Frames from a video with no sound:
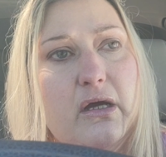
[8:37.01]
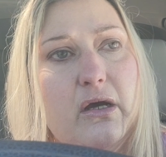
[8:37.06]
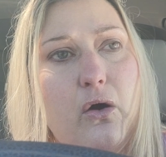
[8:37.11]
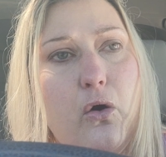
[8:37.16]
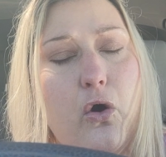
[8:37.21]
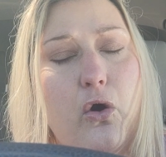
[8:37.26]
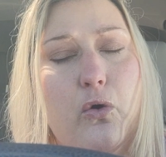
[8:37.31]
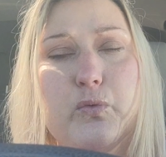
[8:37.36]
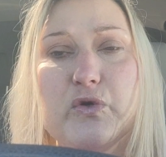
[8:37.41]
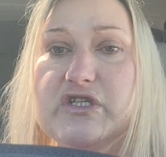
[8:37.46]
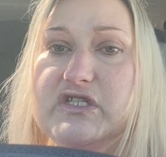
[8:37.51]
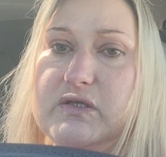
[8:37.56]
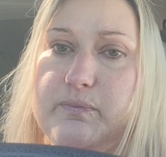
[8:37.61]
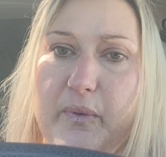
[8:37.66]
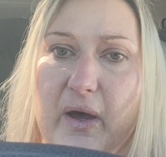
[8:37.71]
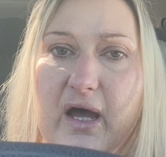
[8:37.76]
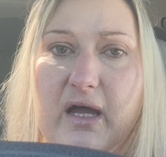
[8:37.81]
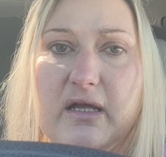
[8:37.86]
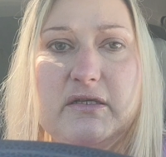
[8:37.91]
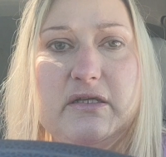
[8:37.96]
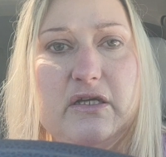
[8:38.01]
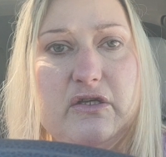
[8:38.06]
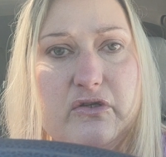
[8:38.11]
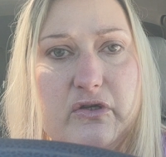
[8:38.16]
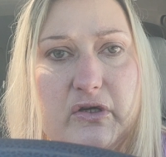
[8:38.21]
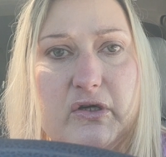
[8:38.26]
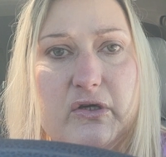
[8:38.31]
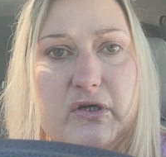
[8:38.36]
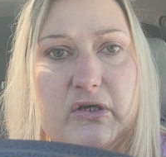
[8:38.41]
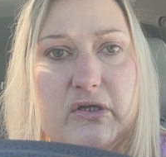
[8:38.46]
are responding
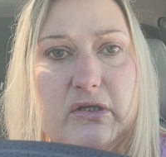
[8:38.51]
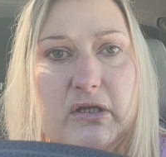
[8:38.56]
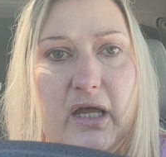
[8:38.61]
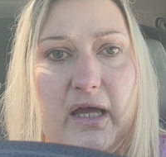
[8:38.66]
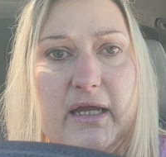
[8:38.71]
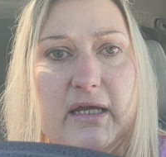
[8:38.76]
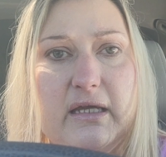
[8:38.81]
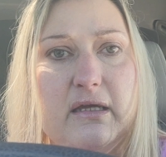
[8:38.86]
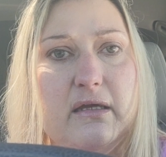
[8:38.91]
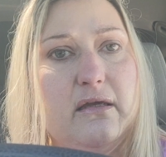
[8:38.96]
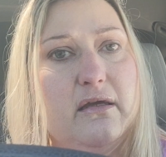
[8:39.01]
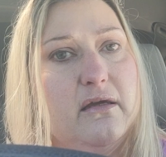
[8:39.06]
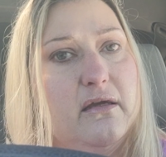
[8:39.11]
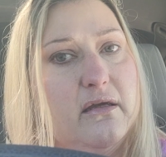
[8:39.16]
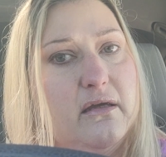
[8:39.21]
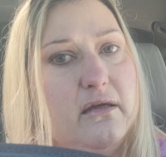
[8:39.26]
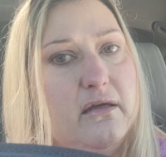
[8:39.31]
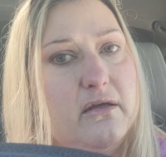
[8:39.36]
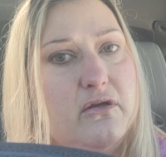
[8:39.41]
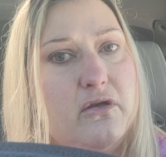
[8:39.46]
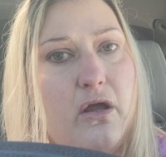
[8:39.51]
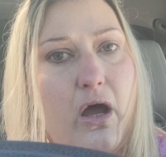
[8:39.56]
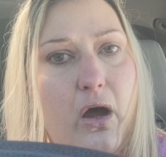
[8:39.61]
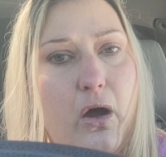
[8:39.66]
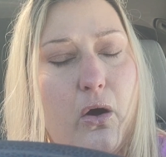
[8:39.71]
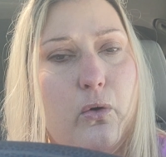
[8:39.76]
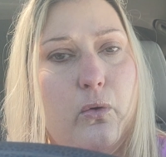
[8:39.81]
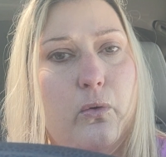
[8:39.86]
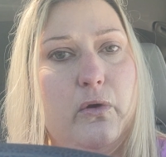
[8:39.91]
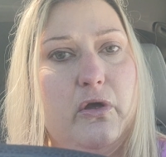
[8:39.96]
to her like,
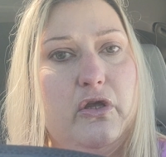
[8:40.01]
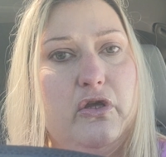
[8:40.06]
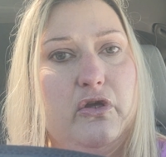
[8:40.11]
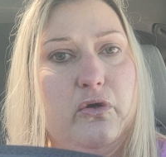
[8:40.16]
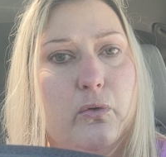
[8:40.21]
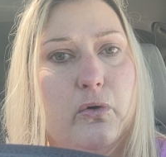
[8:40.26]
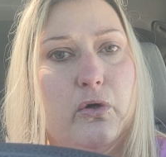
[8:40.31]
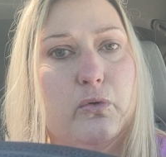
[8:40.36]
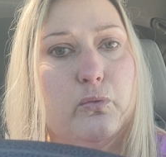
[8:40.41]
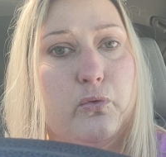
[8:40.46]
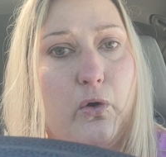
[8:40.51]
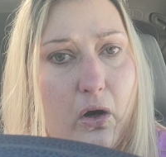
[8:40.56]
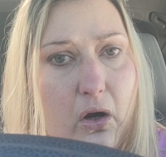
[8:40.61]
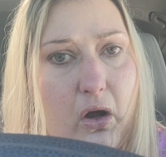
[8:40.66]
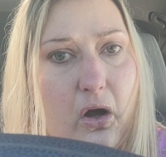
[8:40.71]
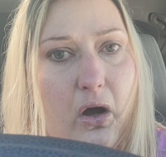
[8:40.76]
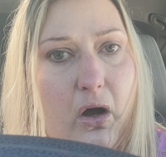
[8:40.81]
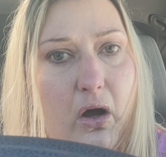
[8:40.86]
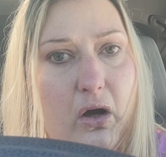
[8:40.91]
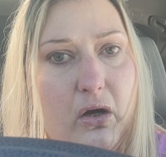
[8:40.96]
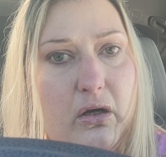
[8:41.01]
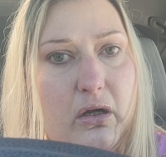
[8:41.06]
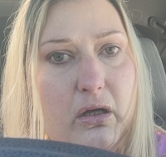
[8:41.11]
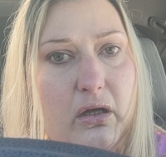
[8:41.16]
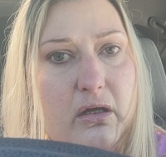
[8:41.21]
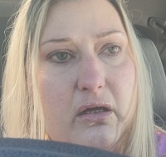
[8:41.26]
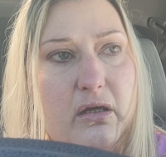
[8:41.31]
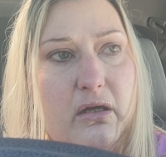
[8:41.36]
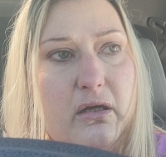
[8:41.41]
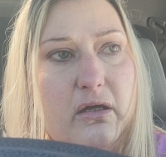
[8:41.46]
no, you're wrong,
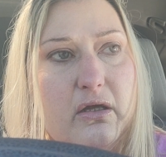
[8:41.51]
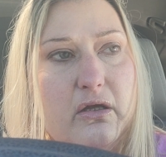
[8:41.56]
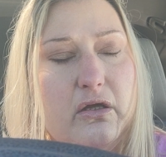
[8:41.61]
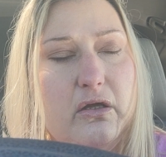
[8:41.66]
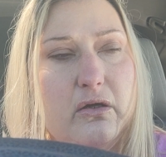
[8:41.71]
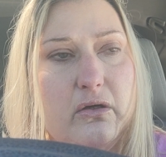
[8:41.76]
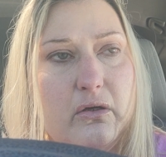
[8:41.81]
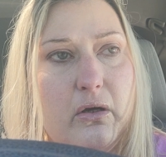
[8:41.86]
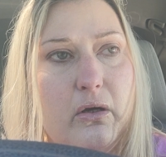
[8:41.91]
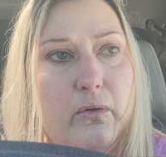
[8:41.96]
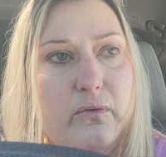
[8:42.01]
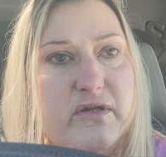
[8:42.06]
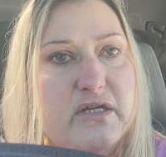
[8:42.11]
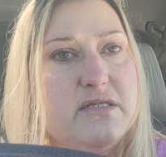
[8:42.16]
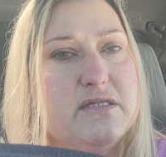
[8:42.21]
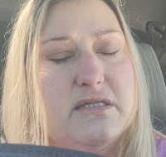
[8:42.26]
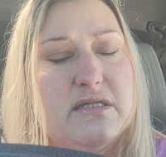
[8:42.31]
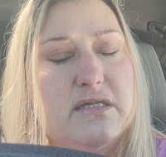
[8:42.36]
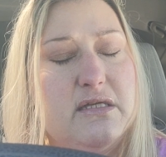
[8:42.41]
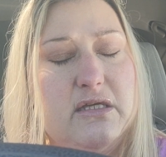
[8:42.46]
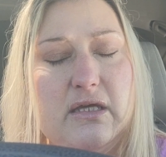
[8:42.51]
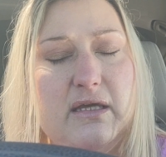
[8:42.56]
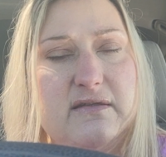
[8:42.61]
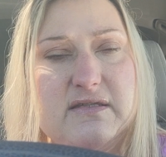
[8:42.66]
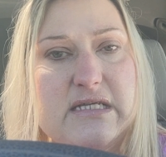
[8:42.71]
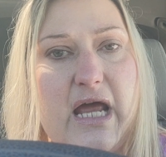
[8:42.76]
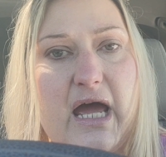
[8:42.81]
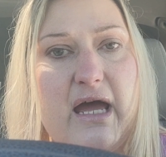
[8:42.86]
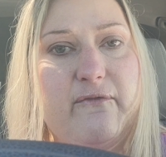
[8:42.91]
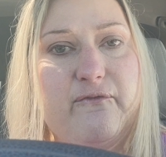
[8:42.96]

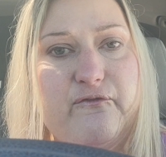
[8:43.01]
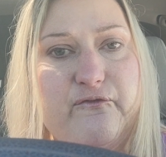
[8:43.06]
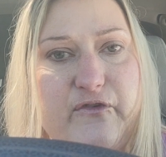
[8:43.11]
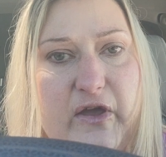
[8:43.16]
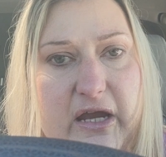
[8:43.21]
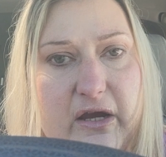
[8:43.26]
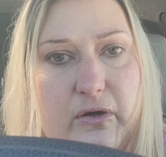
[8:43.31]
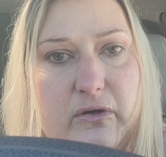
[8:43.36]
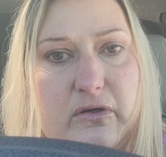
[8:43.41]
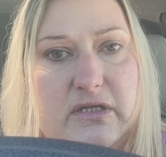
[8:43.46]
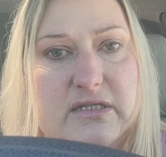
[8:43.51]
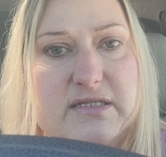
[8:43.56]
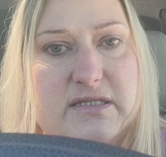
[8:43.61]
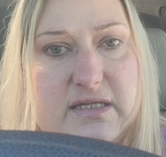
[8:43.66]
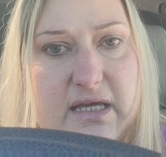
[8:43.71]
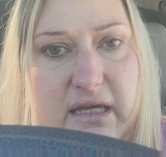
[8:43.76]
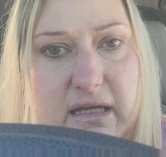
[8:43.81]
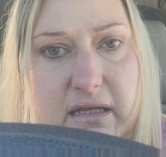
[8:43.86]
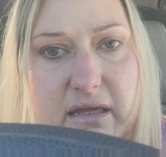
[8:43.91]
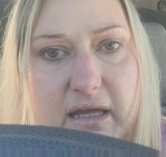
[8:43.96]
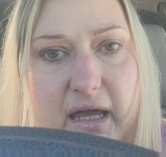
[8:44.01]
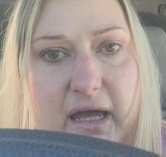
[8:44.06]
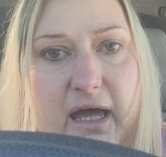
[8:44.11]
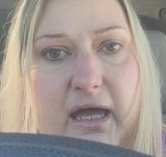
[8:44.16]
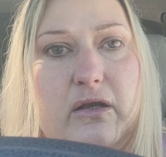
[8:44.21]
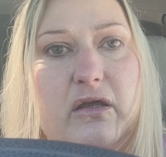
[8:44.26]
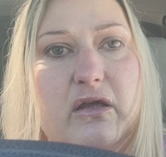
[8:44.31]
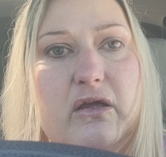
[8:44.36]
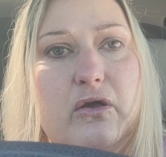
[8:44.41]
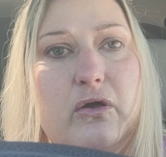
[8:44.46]
it's not fair to say
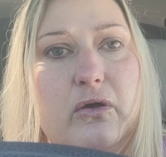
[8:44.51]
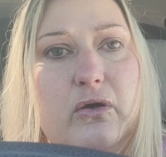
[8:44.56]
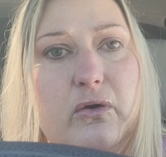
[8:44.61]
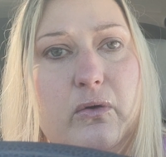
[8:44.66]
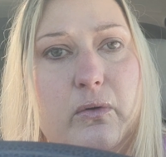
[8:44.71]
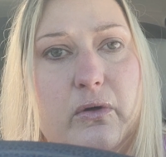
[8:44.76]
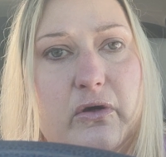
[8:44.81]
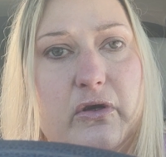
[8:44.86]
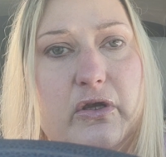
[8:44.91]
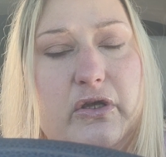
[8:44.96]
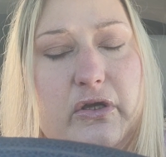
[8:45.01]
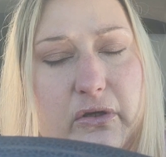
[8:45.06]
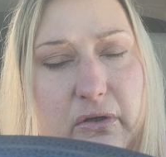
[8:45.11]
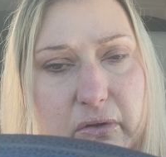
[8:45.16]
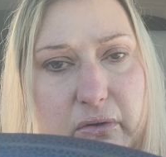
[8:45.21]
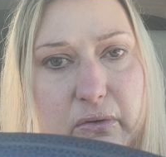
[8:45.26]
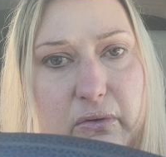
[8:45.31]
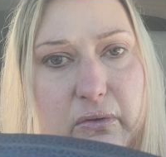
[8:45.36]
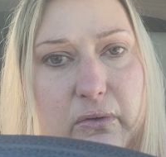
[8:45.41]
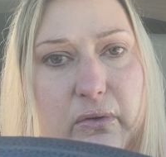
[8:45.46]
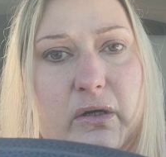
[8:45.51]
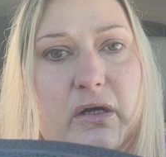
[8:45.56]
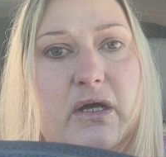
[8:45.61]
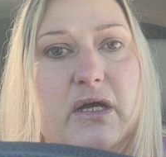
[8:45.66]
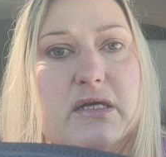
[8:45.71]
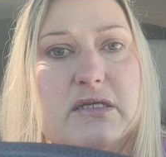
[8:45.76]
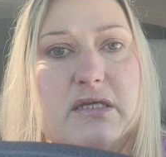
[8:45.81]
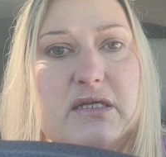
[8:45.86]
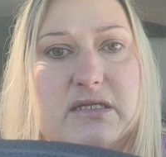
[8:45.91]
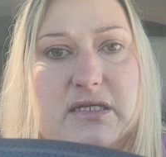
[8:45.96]
that. Who are you
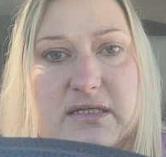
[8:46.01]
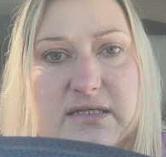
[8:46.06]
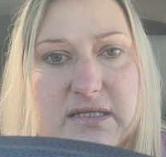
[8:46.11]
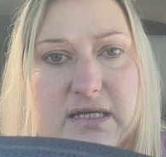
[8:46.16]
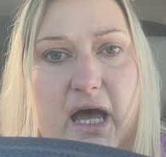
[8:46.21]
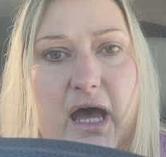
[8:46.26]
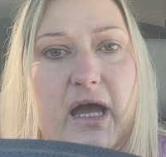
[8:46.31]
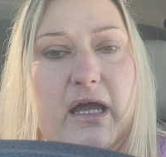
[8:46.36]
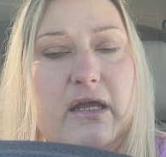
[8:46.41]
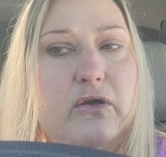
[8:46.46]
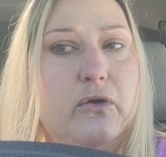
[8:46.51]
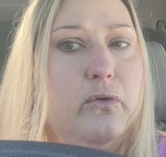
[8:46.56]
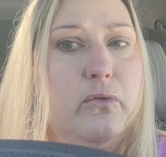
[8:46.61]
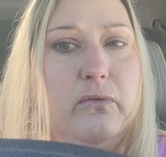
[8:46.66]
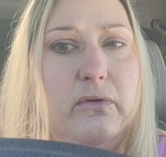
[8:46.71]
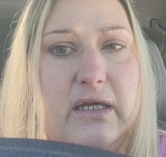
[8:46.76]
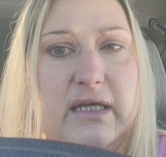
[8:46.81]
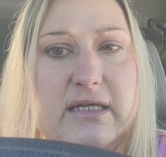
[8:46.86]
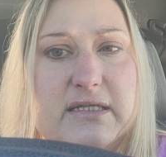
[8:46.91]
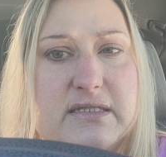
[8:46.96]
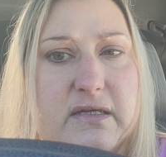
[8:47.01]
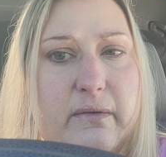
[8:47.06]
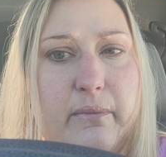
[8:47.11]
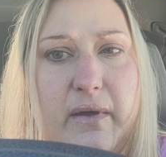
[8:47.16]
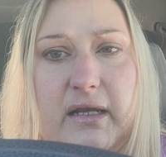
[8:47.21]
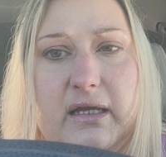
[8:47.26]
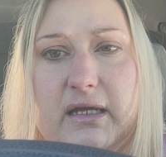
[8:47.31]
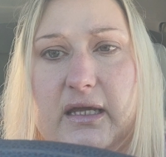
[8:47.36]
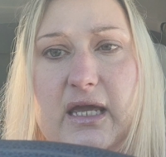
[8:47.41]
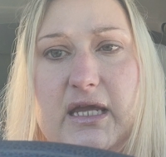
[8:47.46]
to decide who needs a
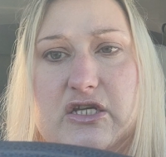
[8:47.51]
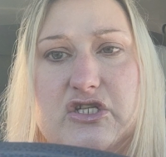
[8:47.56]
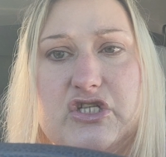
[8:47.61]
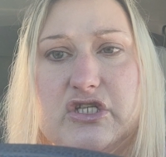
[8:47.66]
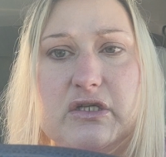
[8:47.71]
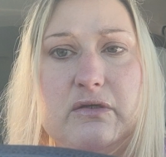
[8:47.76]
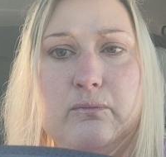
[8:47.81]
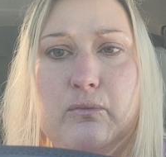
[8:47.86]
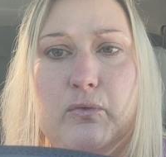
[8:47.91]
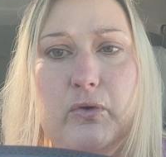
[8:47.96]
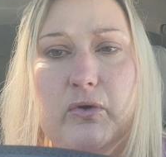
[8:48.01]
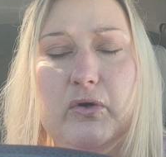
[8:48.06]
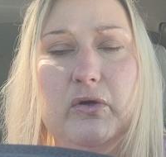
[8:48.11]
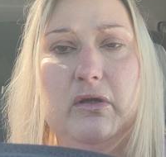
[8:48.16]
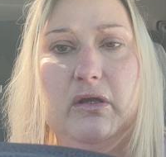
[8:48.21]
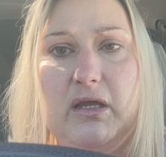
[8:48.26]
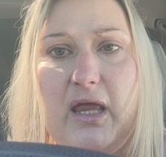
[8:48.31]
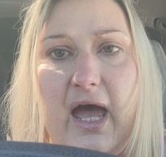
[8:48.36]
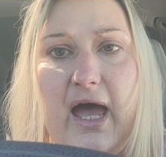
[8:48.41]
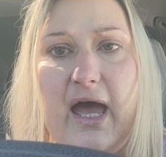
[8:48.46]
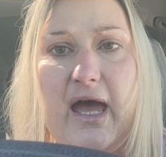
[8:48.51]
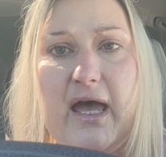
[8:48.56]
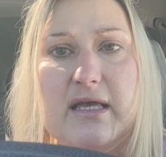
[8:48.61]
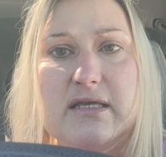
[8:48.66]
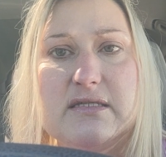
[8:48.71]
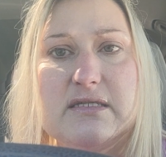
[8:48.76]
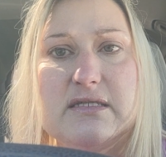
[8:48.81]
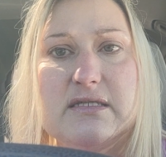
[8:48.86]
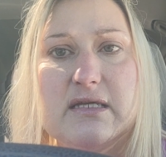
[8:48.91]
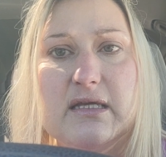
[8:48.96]
medication more or
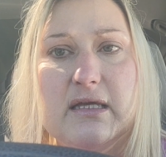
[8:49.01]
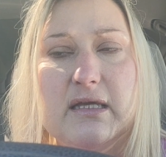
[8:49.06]
less?